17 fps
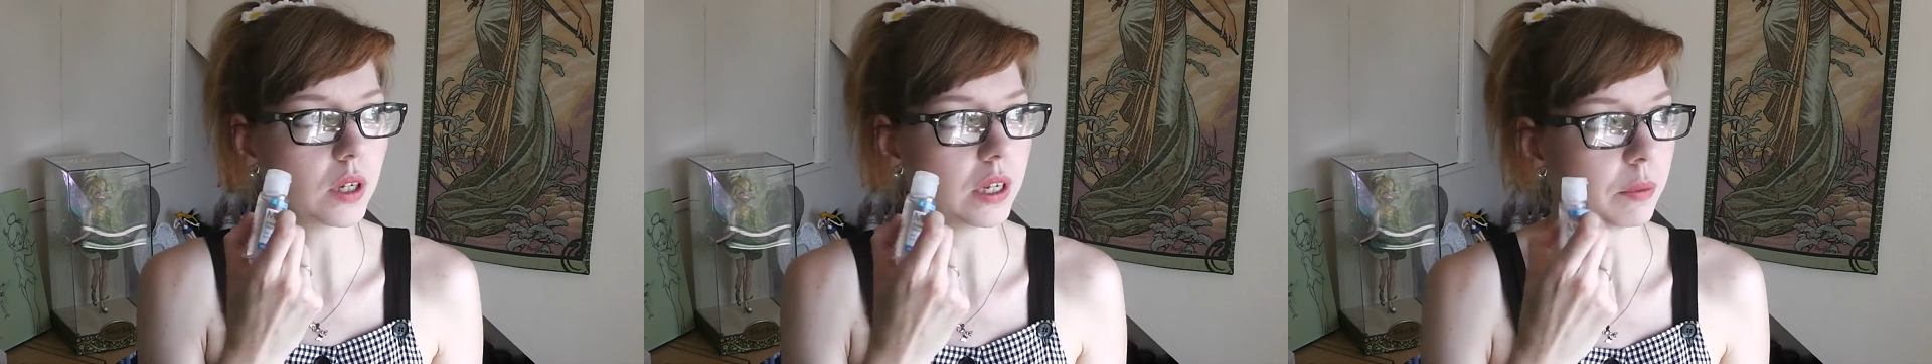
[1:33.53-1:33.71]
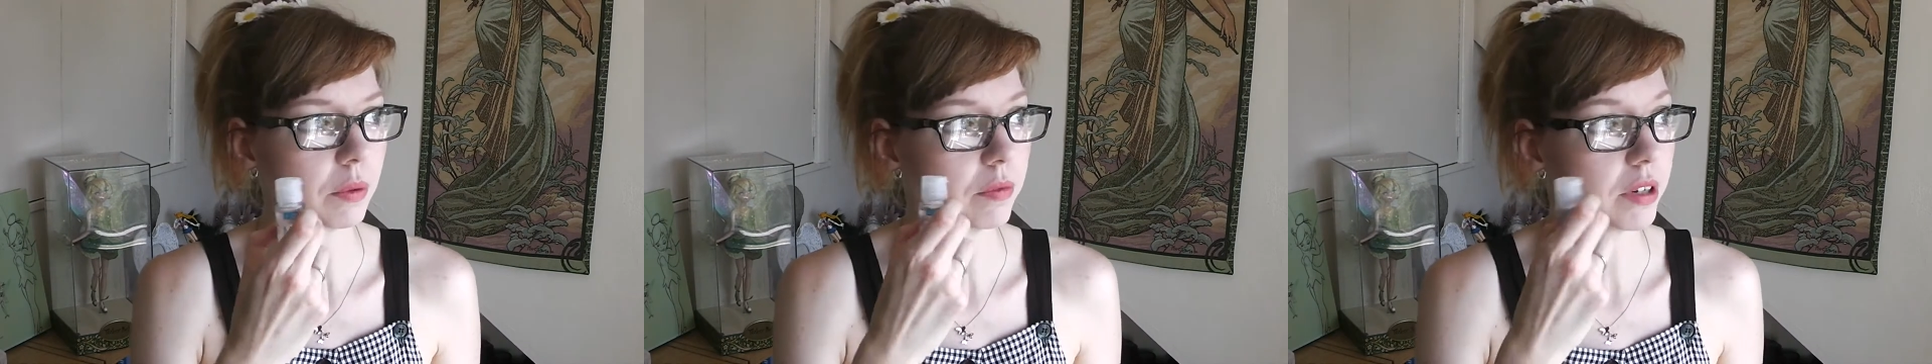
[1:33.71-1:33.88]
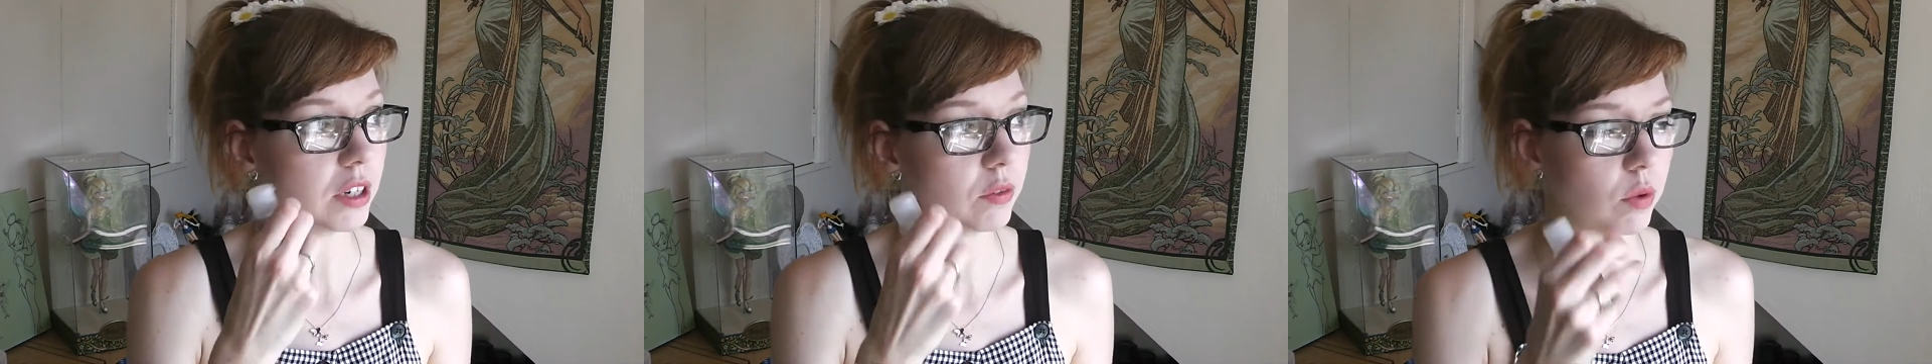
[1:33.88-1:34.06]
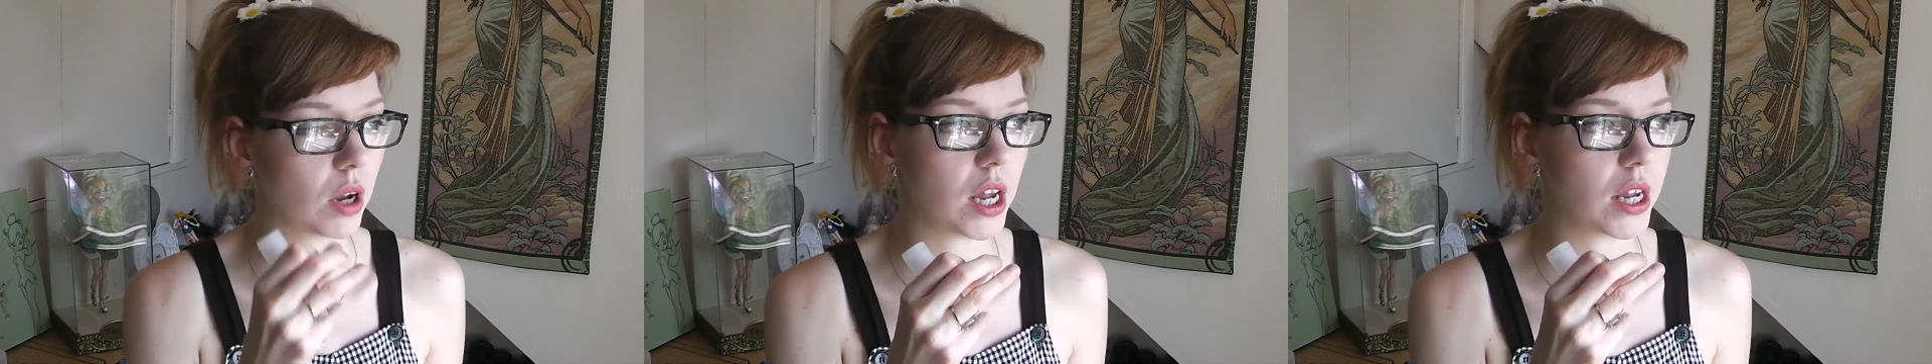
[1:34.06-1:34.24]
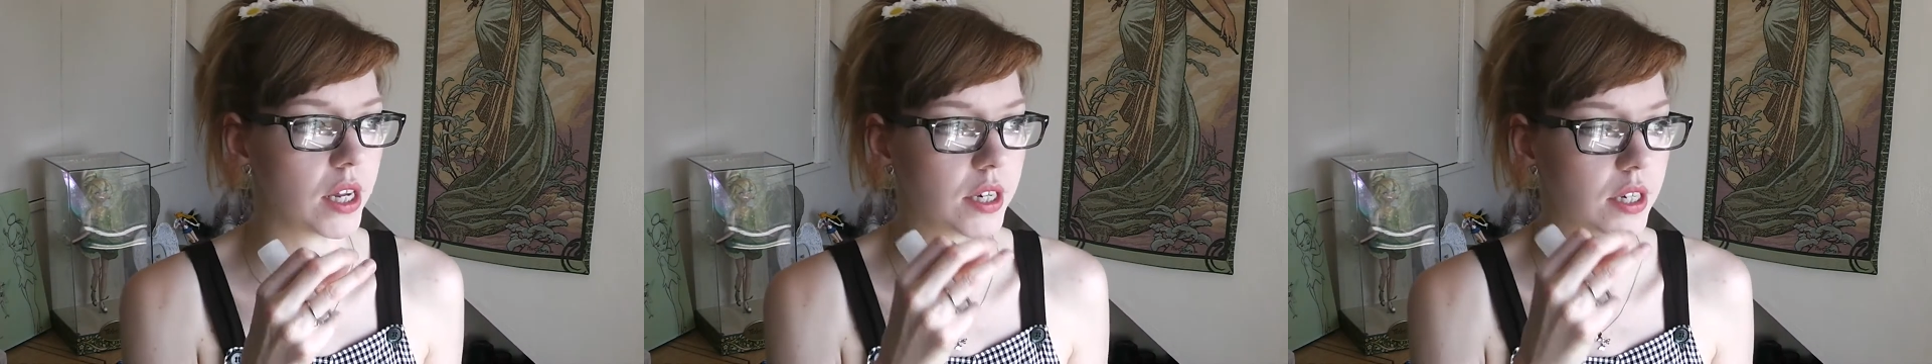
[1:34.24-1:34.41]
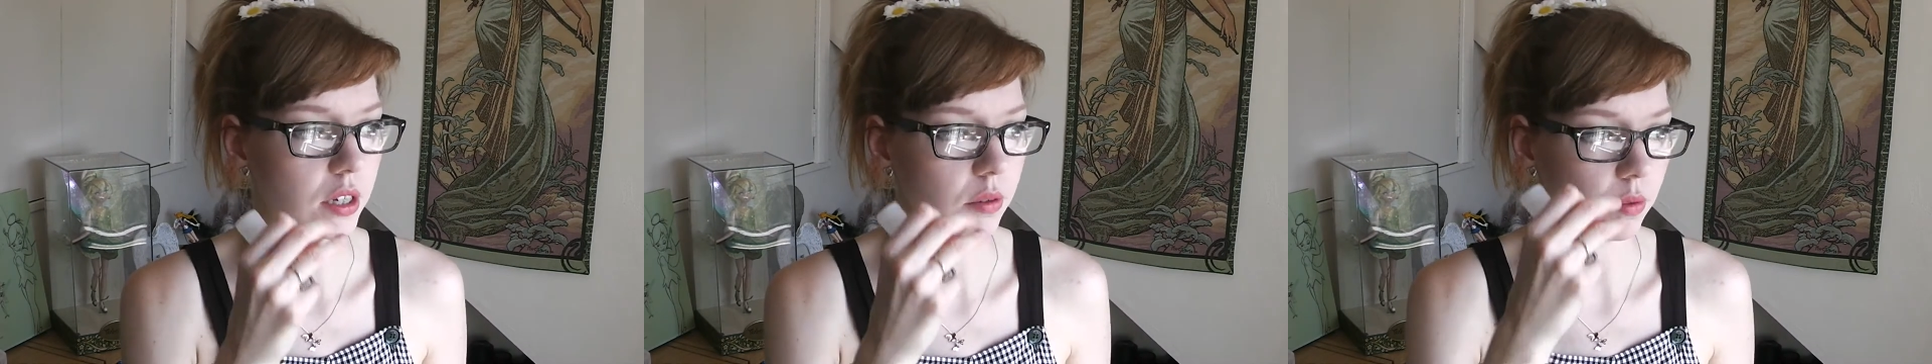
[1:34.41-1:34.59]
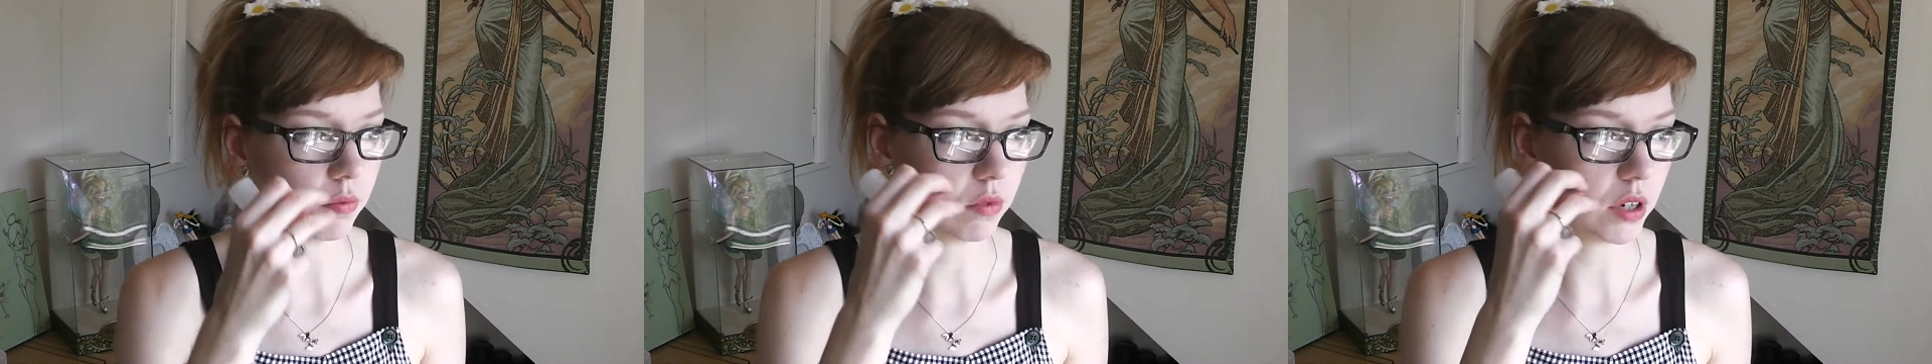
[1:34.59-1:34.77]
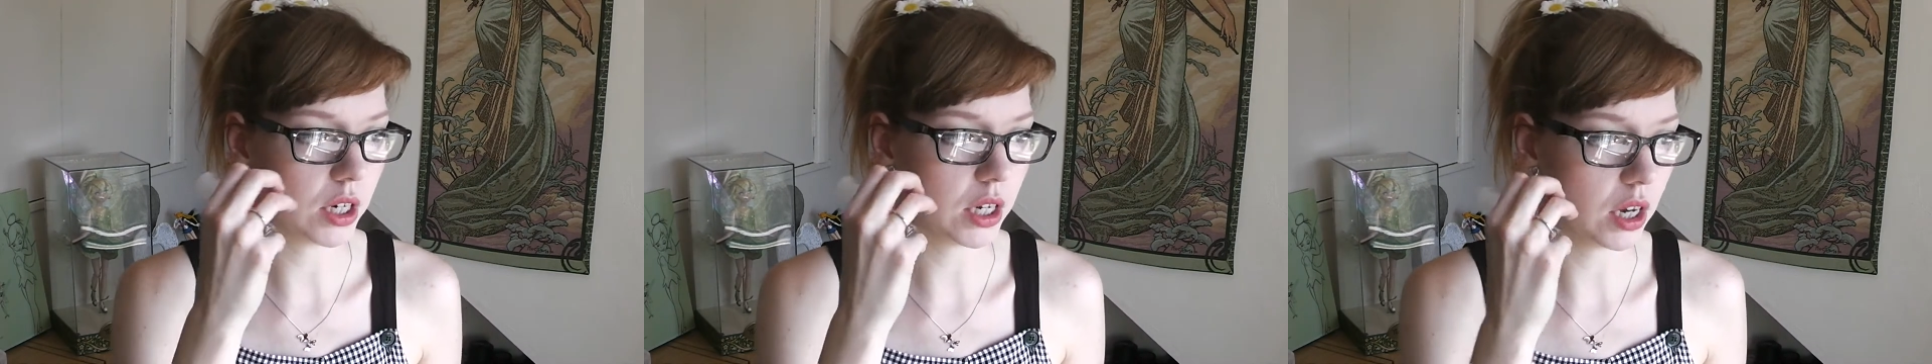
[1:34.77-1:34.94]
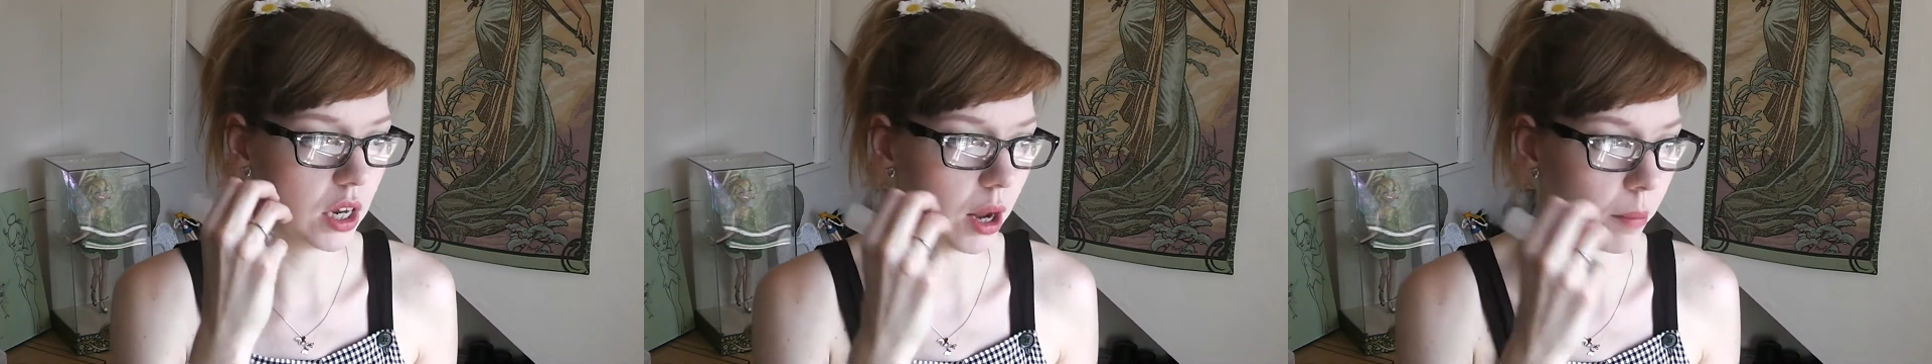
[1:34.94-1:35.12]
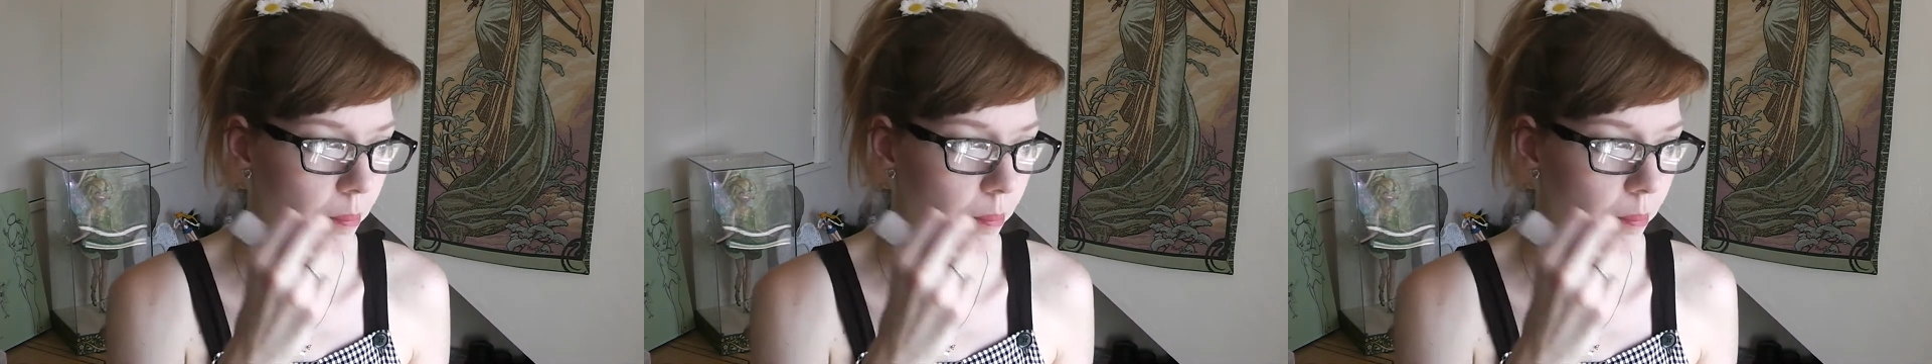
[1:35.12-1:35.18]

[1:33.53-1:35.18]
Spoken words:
it went really red, it went really